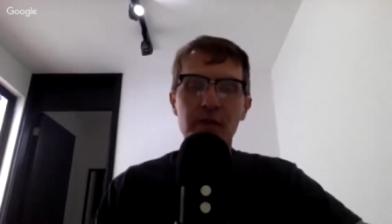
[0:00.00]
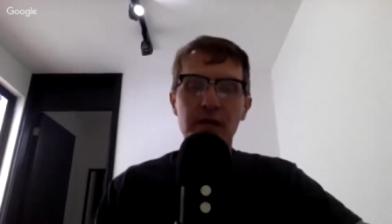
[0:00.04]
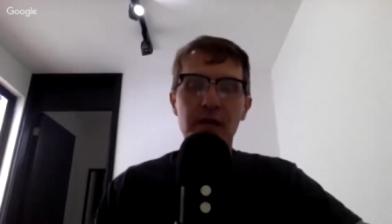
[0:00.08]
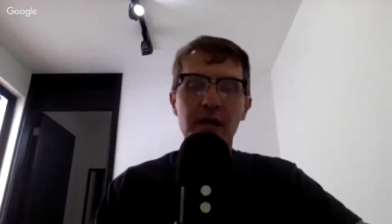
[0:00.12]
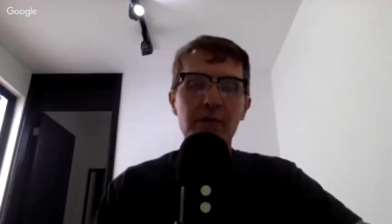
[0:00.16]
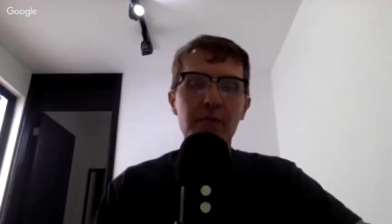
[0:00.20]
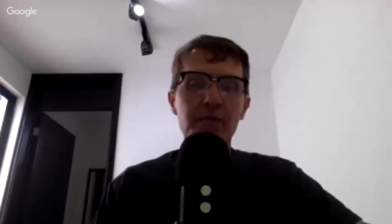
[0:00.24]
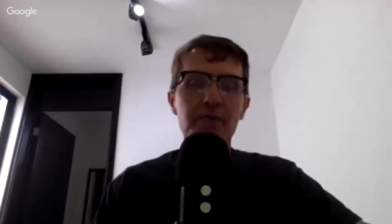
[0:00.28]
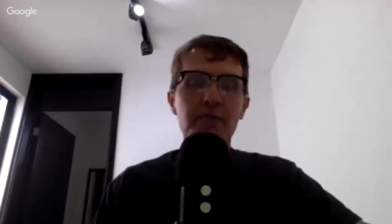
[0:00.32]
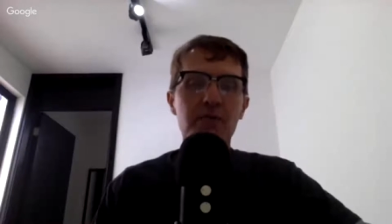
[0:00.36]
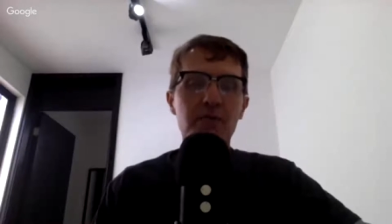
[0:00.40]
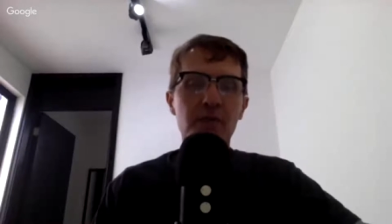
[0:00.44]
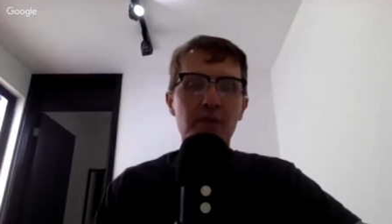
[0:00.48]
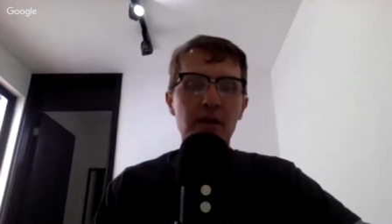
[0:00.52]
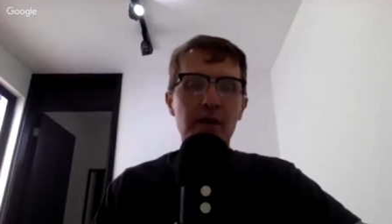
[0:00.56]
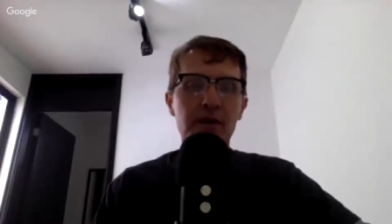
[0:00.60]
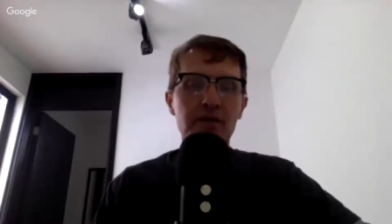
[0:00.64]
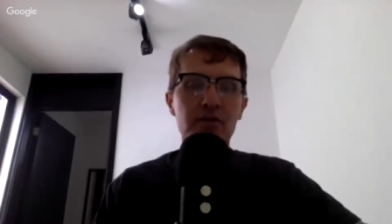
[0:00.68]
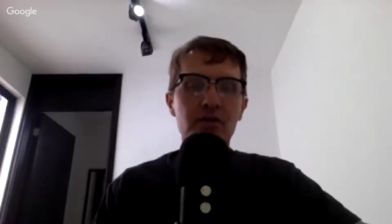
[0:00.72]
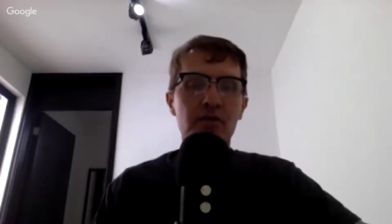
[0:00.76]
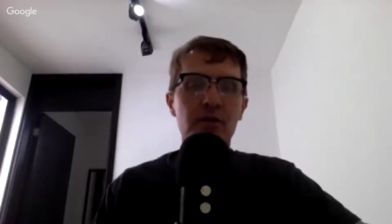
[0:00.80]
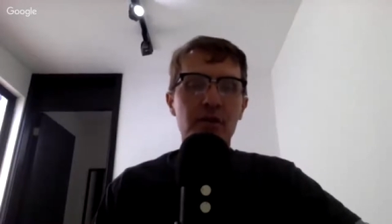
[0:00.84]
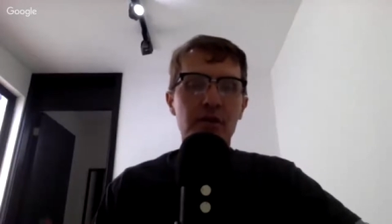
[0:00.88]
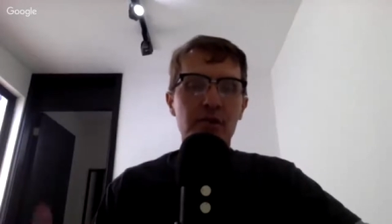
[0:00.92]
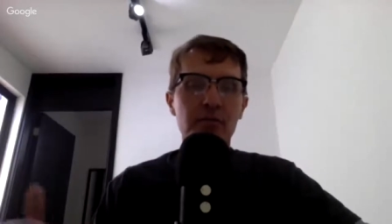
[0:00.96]
So they'll be
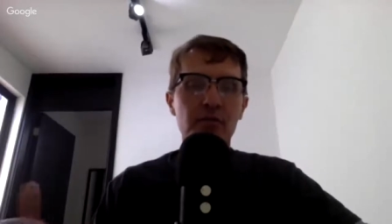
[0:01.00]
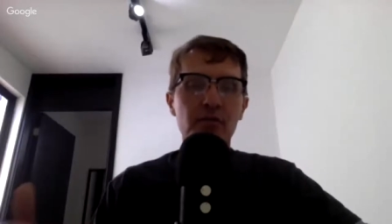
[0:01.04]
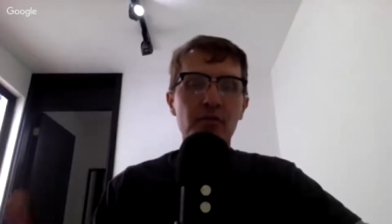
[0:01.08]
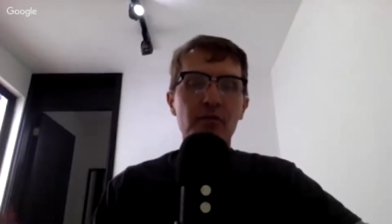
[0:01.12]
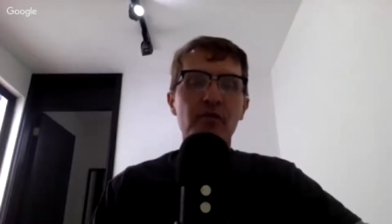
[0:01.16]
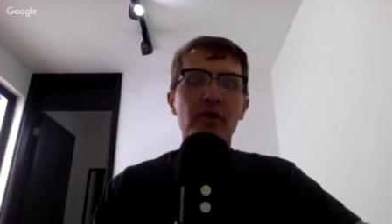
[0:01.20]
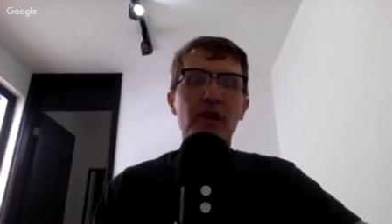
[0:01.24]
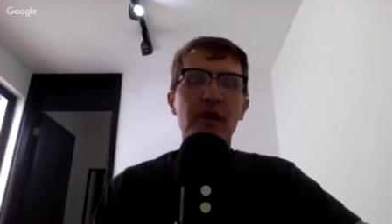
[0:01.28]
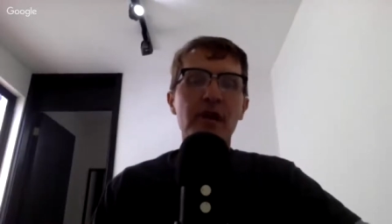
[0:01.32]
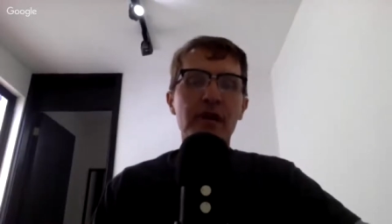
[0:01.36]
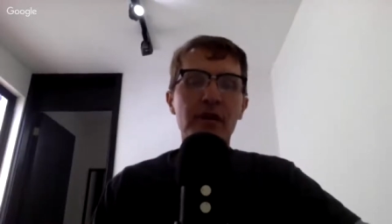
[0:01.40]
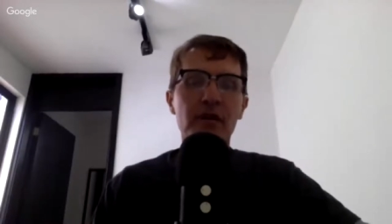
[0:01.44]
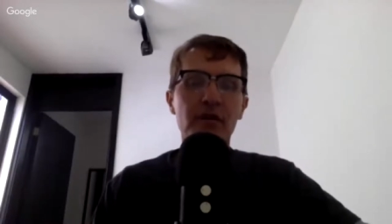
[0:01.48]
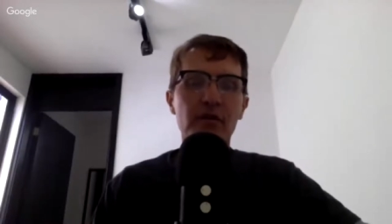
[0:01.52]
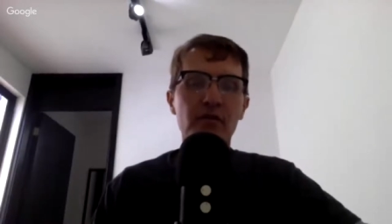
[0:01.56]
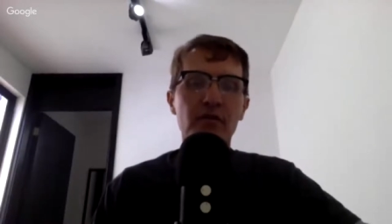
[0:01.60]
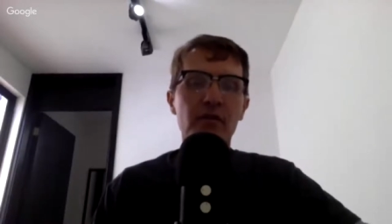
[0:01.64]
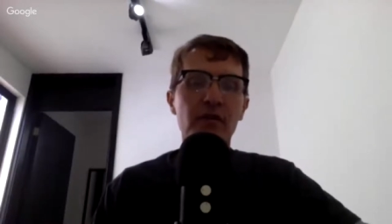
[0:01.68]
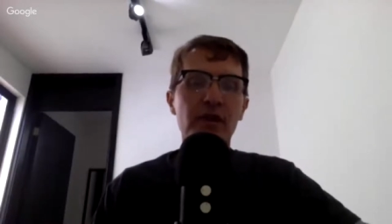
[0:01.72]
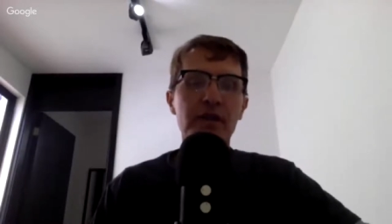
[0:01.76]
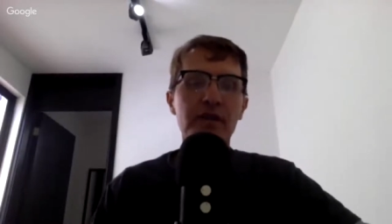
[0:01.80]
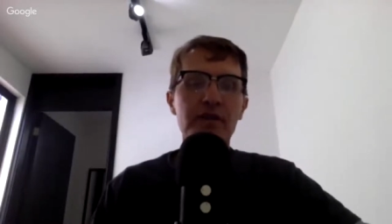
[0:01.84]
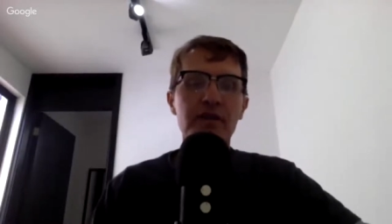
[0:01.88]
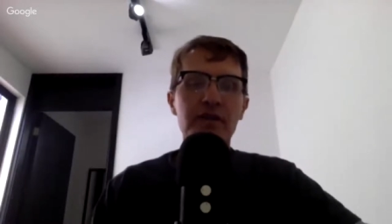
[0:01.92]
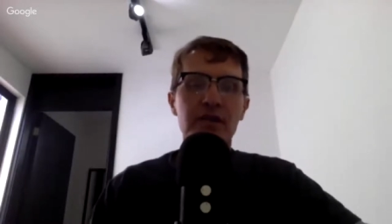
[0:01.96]
able to actually then
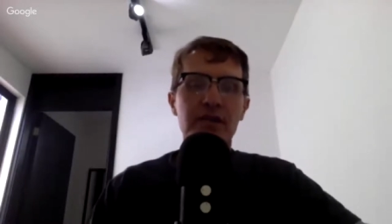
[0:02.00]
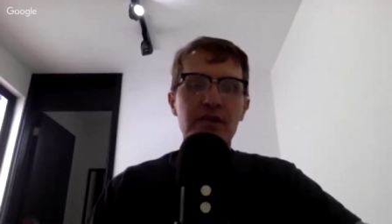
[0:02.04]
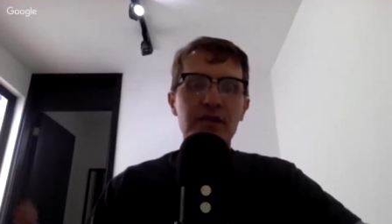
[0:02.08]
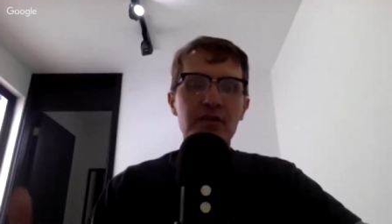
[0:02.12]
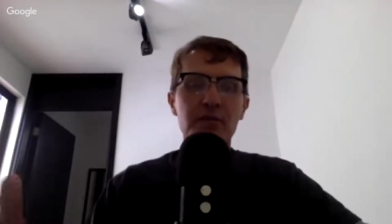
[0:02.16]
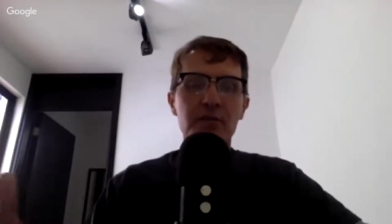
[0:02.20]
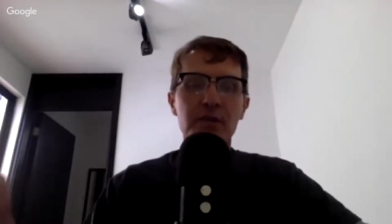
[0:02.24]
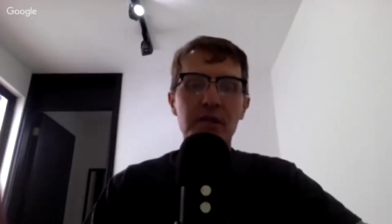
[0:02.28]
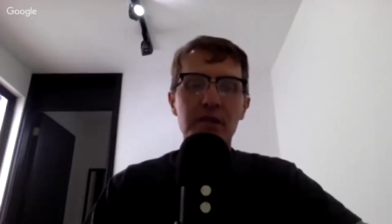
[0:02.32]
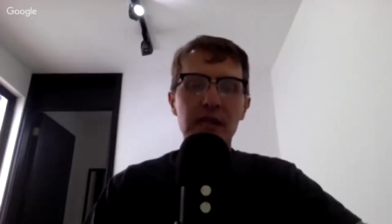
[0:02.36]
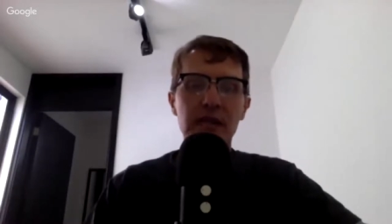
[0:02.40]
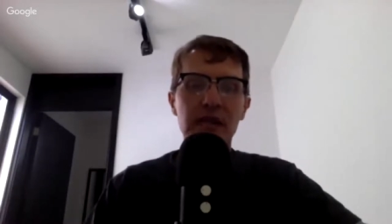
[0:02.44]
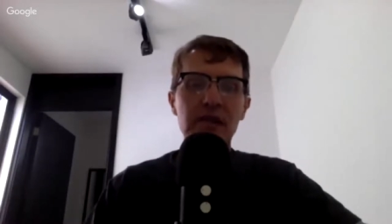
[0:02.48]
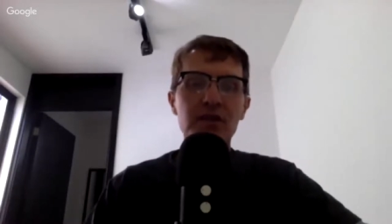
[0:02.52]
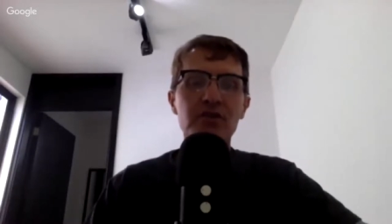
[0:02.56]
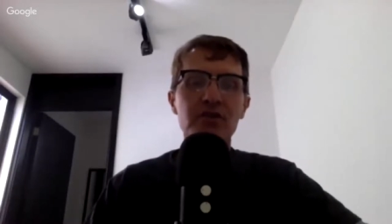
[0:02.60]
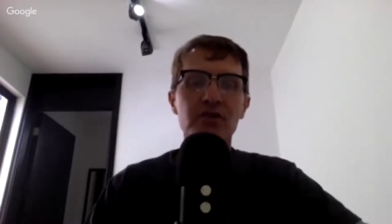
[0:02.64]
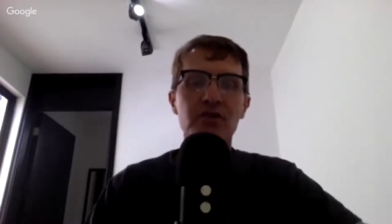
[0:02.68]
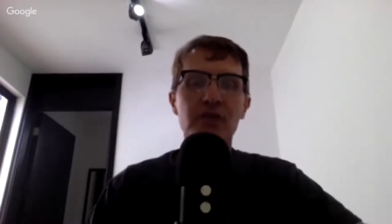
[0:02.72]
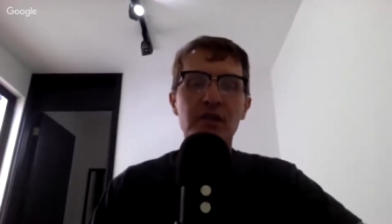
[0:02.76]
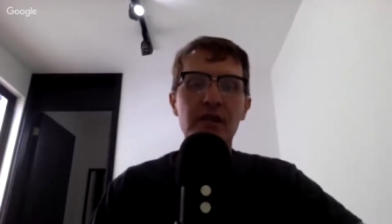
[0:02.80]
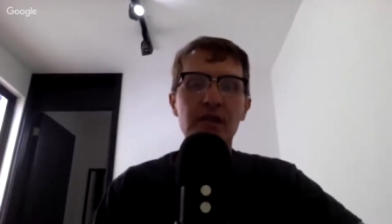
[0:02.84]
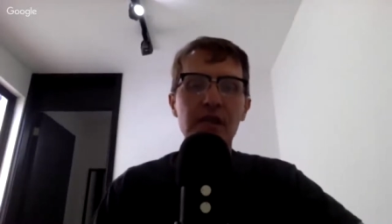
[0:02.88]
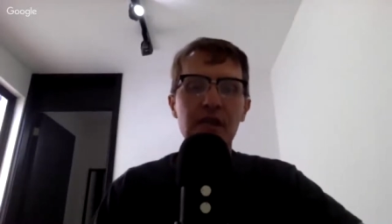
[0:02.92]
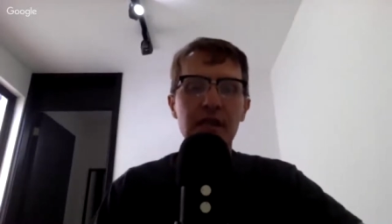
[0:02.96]
provide a defense and
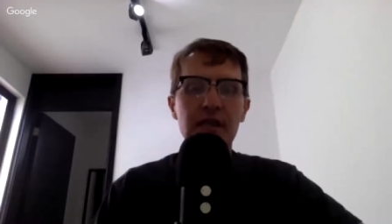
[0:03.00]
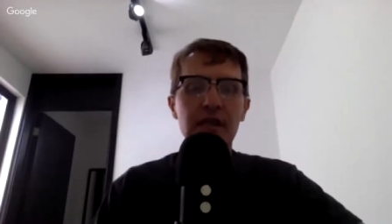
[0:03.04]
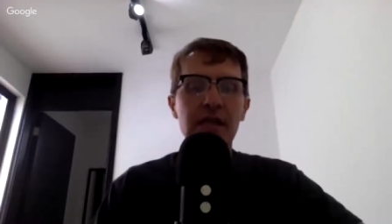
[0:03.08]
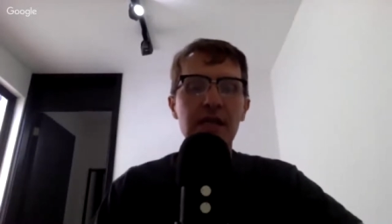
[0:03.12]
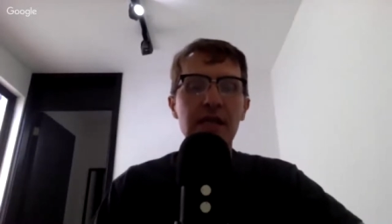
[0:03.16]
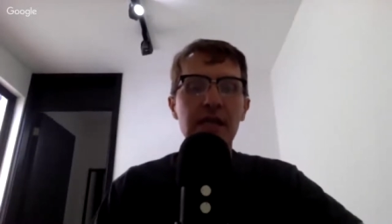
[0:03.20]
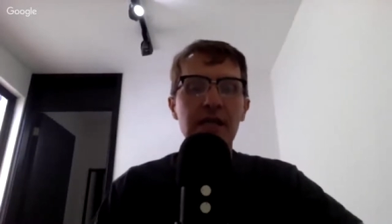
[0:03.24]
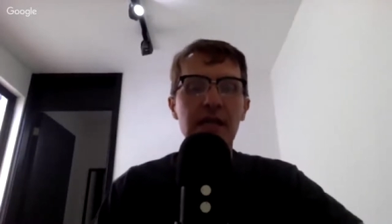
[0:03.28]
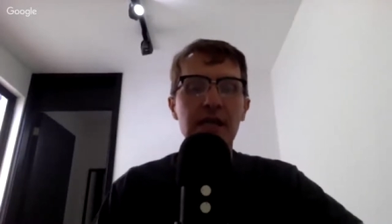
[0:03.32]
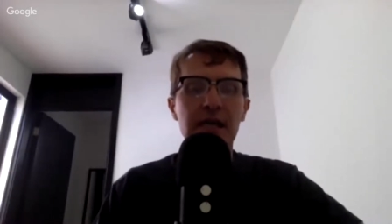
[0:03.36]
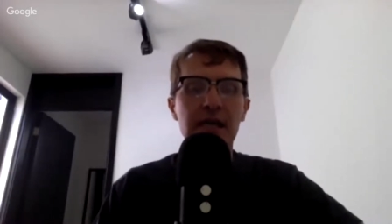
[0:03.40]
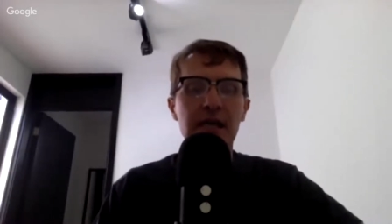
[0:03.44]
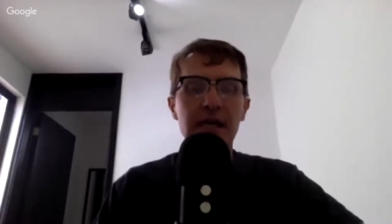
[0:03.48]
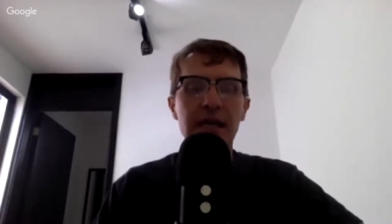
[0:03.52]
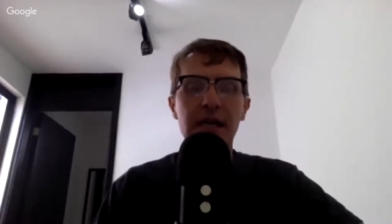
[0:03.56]
explanation